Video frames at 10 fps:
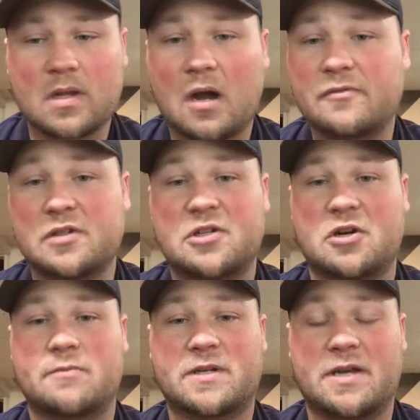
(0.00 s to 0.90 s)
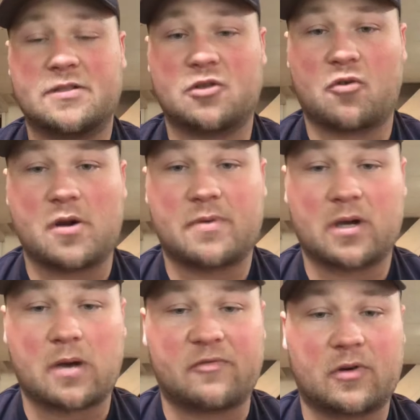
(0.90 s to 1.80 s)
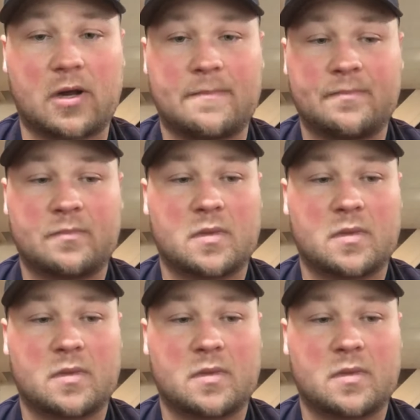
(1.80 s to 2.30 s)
obviously, Jared McCann's a great pickup for them.